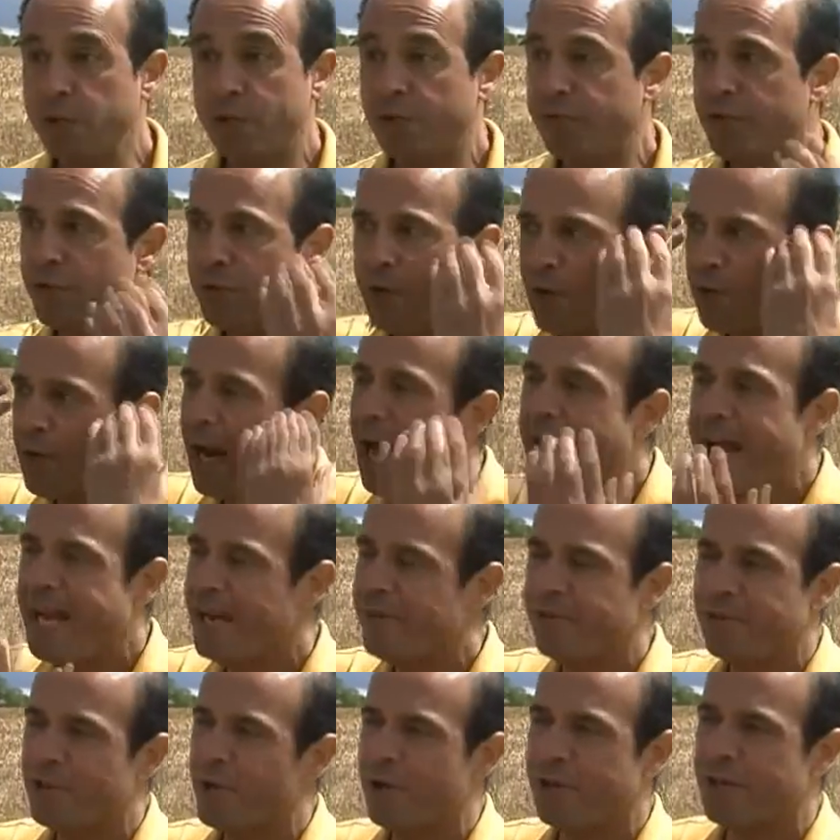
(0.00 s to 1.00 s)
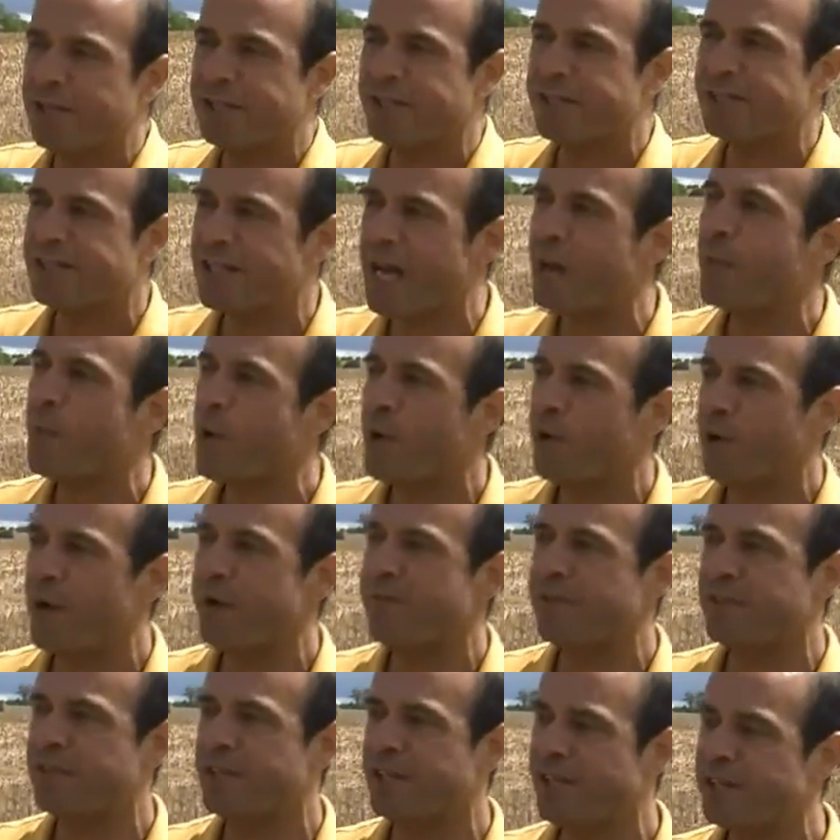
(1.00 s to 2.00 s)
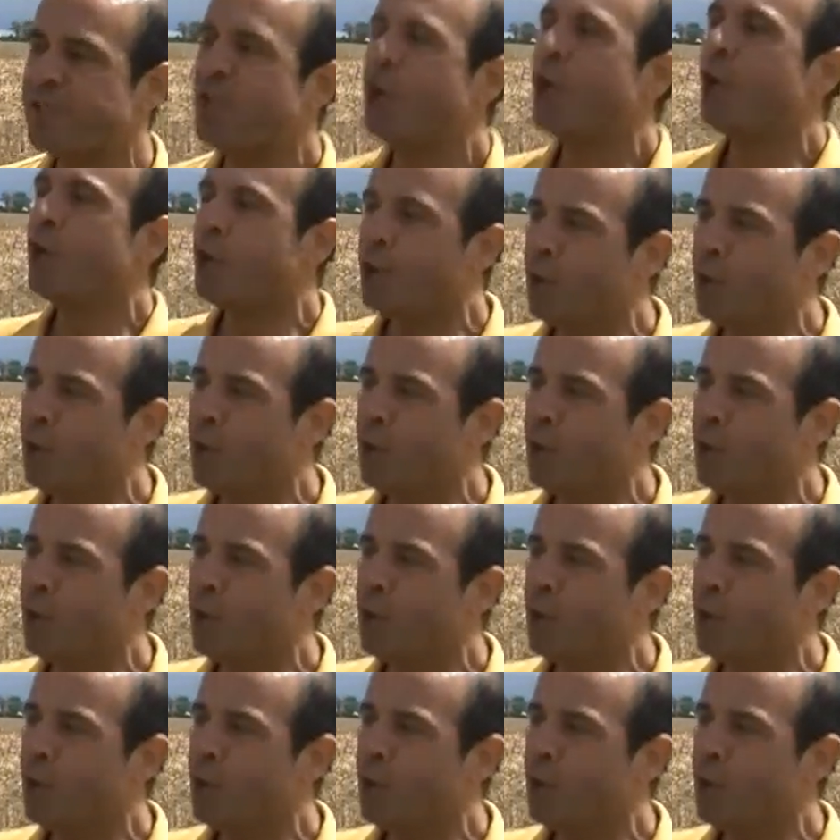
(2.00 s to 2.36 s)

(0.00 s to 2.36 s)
if you don't understand what gravity is,